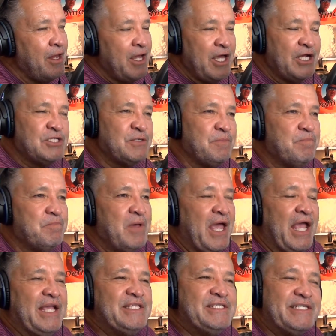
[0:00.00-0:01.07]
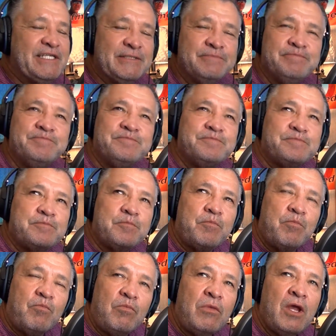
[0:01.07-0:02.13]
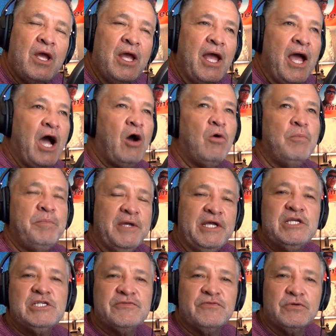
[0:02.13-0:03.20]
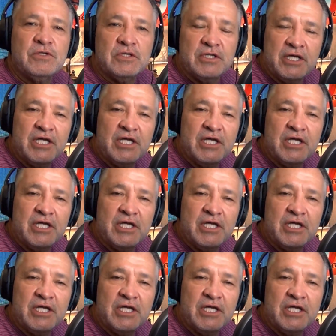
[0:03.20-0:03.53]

And it's amazing how peaceful